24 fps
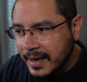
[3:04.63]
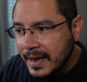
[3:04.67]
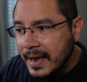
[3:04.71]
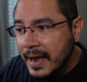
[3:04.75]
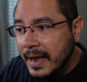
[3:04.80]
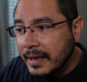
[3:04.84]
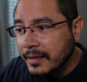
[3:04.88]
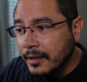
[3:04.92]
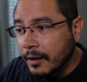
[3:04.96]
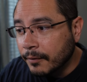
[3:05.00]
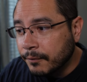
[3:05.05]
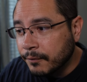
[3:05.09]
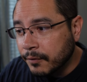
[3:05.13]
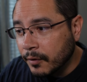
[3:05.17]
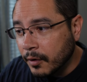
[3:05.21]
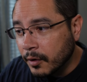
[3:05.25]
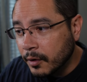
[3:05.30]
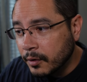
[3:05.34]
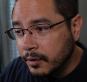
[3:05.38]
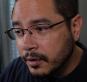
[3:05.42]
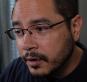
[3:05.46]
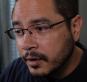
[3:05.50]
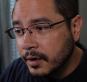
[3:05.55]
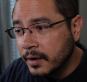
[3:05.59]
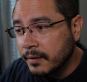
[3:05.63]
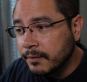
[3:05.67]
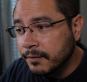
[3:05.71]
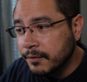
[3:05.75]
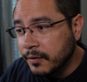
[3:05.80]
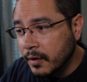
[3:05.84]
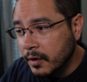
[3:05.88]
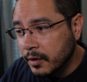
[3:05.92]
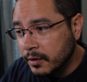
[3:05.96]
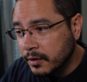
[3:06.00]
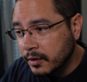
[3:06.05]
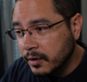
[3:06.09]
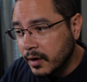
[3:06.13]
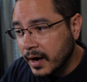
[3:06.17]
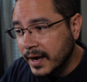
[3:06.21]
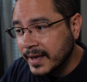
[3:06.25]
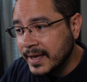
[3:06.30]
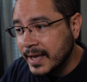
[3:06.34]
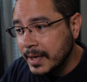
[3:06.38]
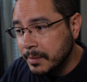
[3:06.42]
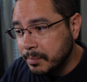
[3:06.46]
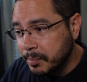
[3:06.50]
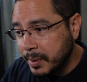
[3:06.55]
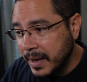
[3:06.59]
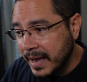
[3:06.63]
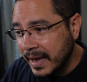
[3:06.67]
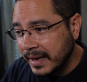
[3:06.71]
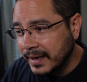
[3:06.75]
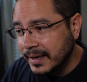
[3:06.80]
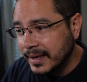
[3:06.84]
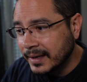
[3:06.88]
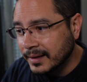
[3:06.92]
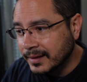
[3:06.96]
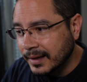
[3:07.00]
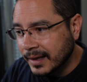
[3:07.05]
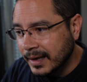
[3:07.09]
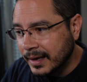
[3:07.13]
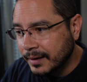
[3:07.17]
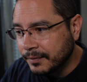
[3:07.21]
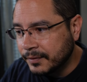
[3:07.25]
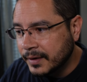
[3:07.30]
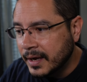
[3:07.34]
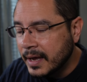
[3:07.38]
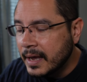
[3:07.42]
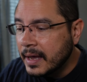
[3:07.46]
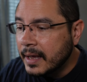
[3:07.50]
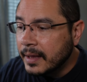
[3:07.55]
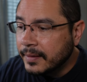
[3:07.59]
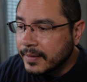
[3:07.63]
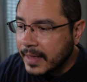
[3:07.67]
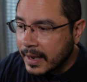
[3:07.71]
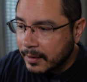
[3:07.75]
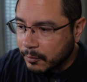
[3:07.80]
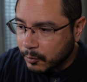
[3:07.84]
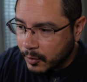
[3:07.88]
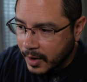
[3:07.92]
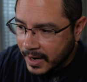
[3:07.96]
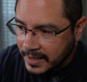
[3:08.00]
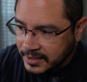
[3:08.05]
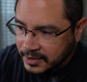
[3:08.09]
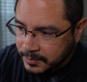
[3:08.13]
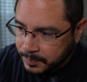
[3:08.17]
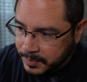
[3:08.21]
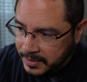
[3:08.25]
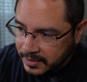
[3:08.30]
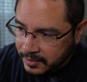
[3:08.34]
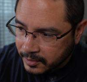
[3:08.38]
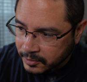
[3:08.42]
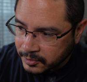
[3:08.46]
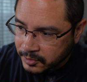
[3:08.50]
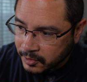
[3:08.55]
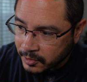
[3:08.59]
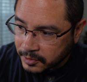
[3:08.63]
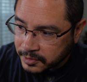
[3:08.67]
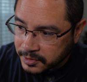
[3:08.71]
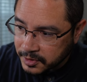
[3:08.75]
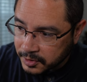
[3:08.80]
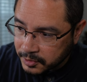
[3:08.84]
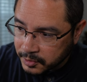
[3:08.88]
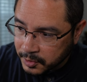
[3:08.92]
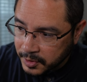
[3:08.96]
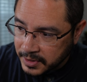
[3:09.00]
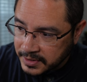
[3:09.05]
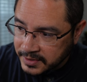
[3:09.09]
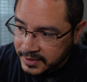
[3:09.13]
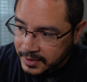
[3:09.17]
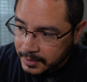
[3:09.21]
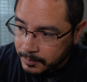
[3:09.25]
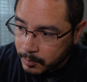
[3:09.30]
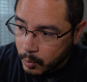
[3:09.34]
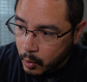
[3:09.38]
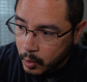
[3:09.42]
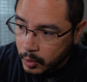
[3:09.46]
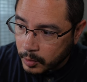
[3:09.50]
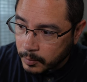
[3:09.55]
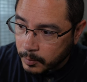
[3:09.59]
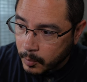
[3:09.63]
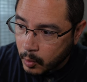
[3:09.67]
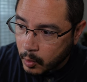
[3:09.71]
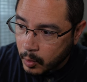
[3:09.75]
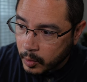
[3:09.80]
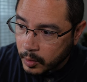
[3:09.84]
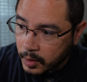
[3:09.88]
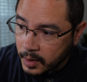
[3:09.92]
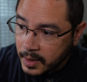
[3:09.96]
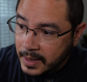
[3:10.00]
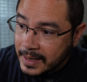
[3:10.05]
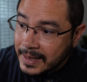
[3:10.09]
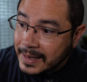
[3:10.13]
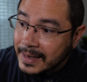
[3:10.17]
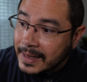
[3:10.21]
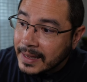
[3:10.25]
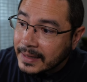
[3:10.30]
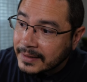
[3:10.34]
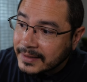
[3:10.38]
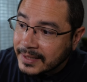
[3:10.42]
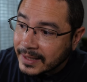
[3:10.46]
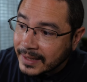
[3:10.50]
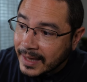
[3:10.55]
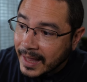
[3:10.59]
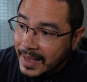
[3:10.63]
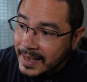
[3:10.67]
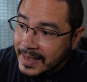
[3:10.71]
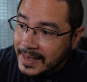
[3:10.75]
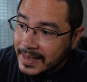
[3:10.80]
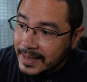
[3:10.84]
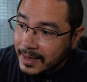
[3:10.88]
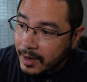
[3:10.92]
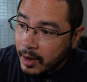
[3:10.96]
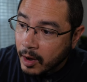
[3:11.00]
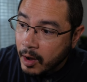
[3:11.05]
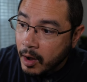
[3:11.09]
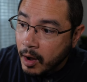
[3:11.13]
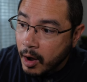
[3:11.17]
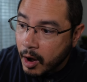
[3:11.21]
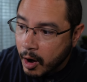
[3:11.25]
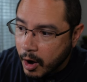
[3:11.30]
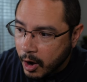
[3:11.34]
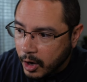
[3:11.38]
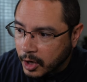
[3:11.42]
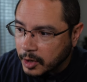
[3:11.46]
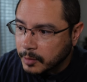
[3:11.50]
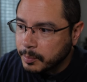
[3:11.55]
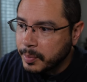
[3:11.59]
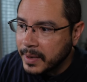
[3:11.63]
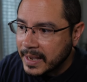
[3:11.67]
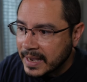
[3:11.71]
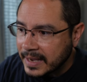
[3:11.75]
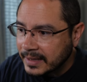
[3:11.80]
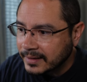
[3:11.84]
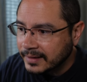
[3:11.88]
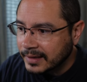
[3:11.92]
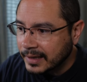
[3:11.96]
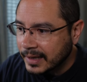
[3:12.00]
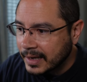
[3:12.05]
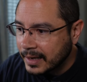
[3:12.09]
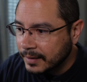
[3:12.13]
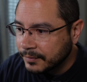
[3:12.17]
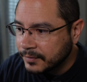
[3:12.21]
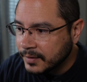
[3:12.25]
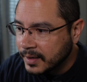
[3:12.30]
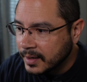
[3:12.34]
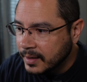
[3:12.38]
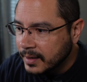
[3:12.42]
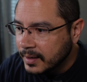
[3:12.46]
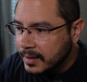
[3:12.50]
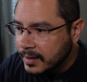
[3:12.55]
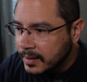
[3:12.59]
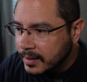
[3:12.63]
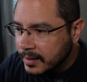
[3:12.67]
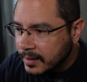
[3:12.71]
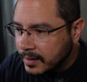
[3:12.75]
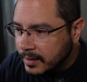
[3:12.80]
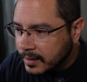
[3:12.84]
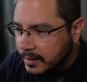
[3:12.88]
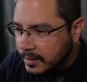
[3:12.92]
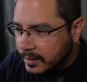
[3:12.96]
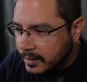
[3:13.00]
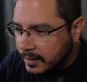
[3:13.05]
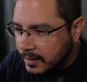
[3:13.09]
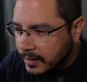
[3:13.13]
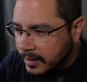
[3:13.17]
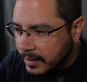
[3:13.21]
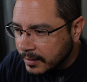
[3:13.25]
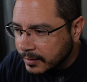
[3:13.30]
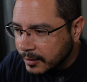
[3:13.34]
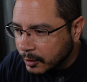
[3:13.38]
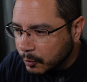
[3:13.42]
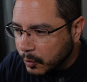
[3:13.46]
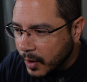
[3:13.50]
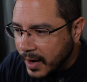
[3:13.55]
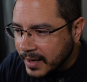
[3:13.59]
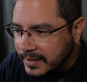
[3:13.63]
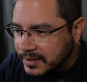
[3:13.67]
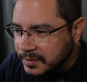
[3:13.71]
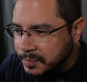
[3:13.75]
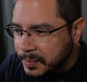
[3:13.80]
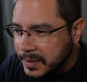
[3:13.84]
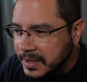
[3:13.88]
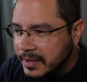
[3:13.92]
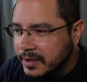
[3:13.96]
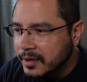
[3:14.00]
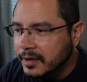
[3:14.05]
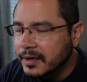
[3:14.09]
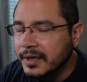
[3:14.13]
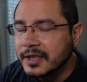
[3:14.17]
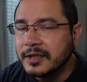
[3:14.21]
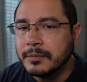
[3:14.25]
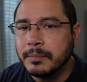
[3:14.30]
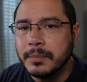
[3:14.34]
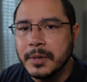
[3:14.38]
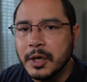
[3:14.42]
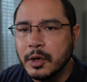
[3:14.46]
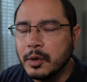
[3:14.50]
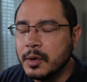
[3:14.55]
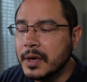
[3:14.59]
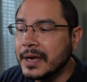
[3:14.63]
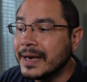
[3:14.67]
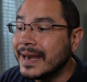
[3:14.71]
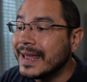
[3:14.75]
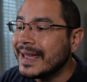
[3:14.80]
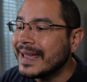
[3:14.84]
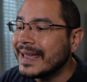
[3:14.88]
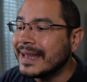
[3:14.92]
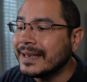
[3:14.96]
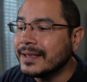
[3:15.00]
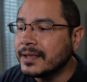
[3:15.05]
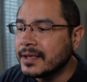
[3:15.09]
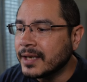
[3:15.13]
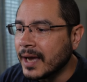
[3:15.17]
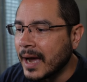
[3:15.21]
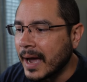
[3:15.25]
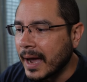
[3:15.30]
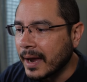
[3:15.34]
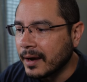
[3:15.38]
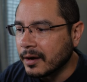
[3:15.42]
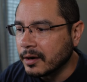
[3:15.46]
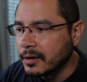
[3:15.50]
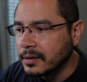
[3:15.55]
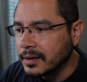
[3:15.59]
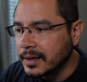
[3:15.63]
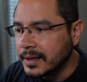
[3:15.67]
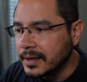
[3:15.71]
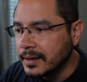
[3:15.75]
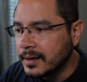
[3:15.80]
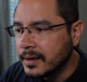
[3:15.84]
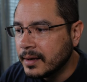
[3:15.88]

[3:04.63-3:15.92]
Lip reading: And the further and further I keep panning left, that right speaker starts decreasing more and more until I hit hard panned left and the right speaker is muted entirely.